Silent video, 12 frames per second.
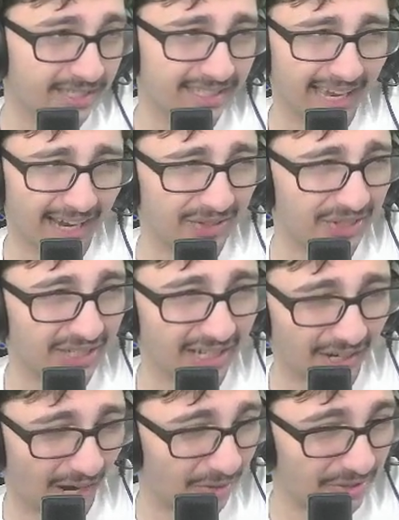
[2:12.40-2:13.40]
Let's see
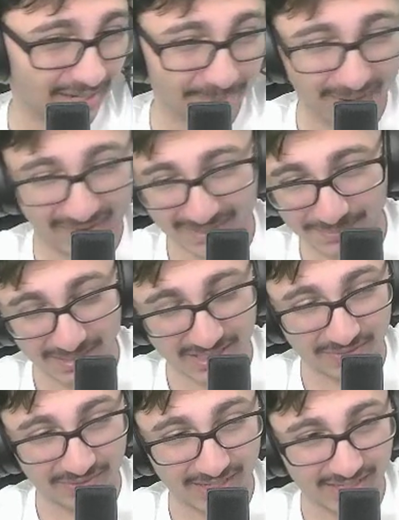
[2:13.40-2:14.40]
how
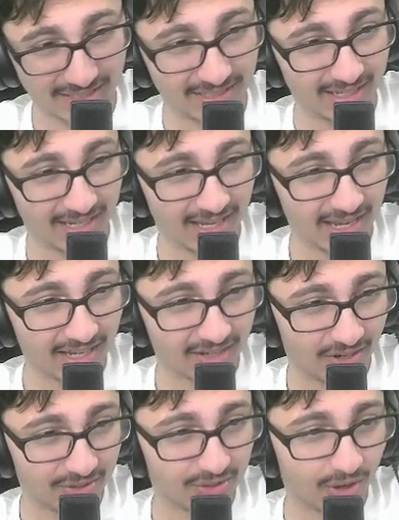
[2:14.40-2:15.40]
expensive he is.
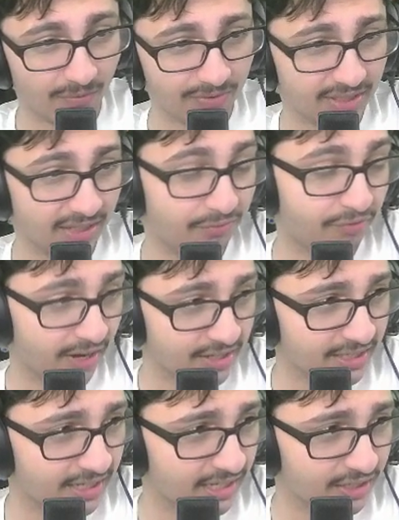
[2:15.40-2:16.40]
Because obviously,
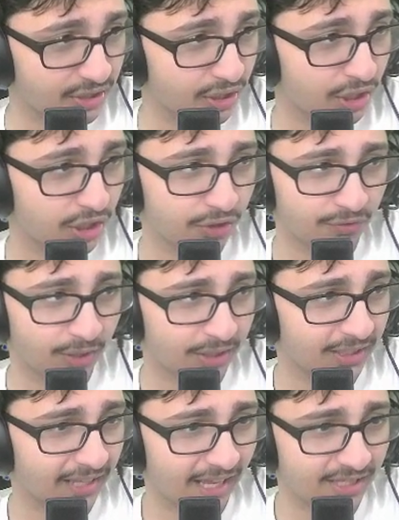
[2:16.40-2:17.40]
French links, you've got
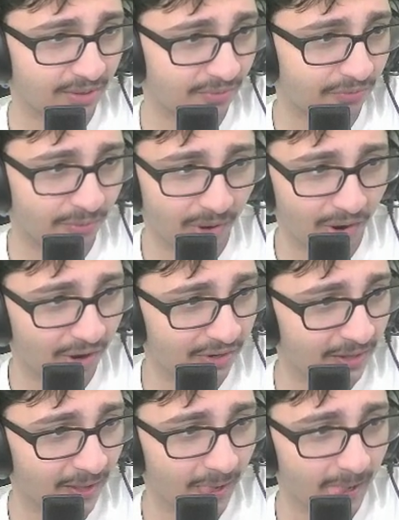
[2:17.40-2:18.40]
the likes of
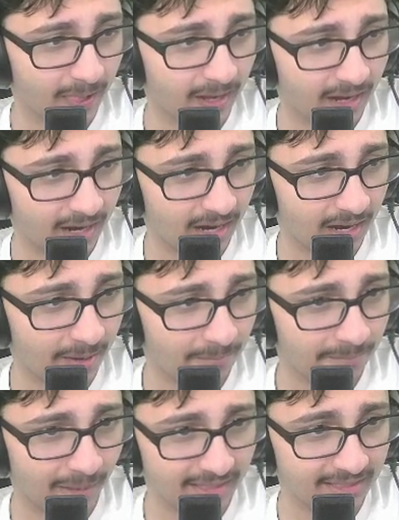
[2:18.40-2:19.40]
Veron,
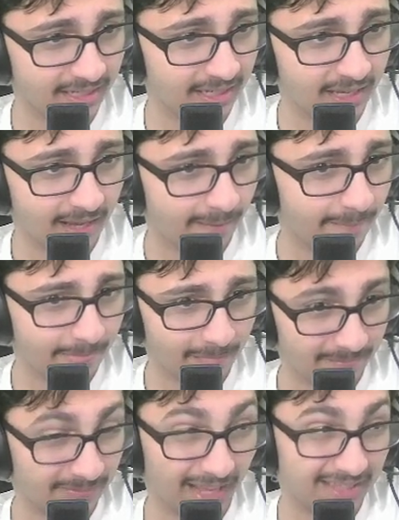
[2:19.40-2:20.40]
Mendy.
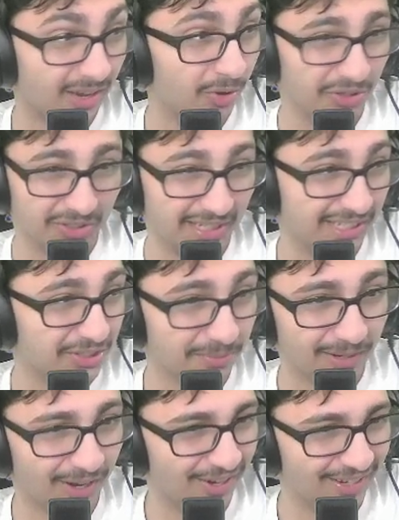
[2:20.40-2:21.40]
That's all you need, to
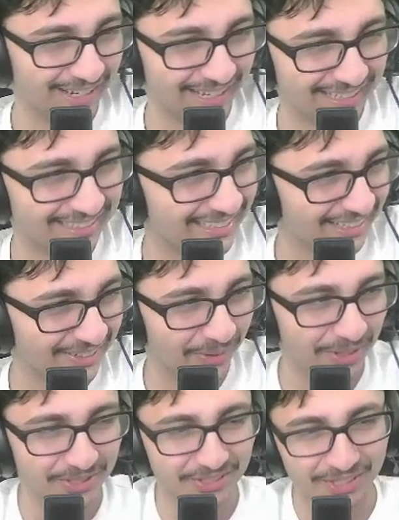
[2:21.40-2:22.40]
be honest,
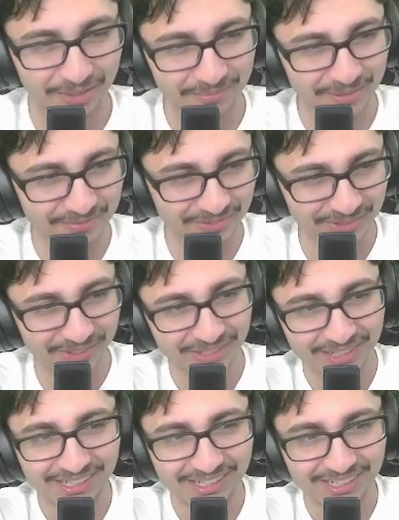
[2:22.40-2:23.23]
according to some people.